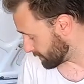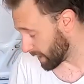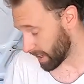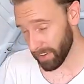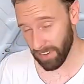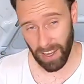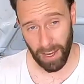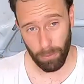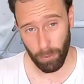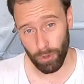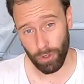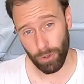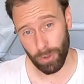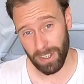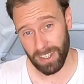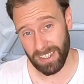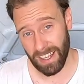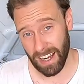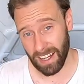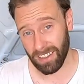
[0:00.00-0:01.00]
done, and will do
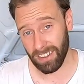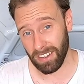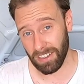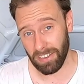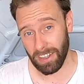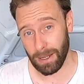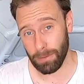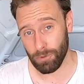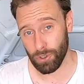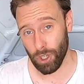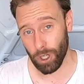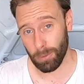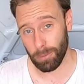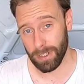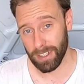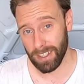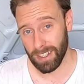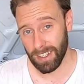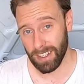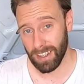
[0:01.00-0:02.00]
exactly the same job.
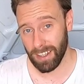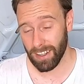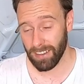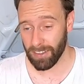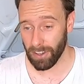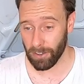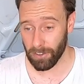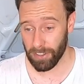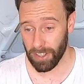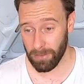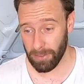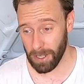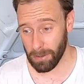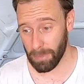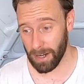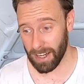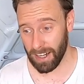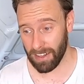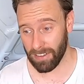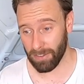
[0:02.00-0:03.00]
So 70
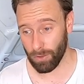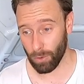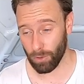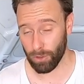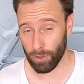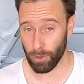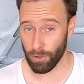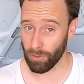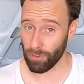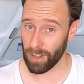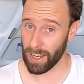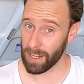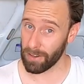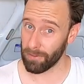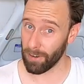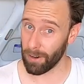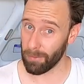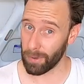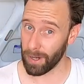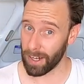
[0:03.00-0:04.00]
bucks or
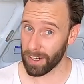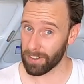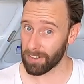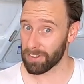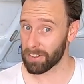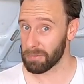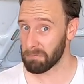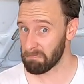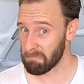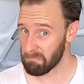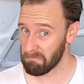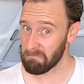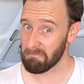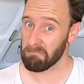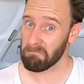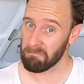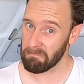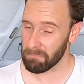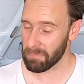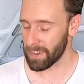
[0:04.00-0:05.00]
285 bucks.
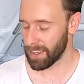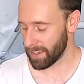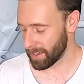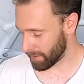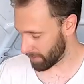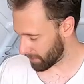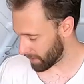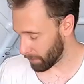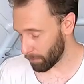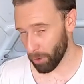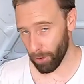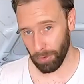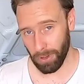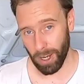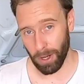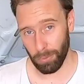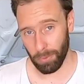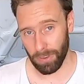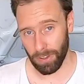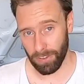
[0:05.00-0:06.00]
You can see where I'm
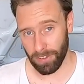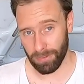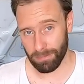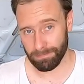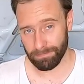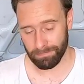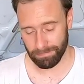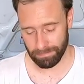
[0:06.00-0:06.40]
going with this.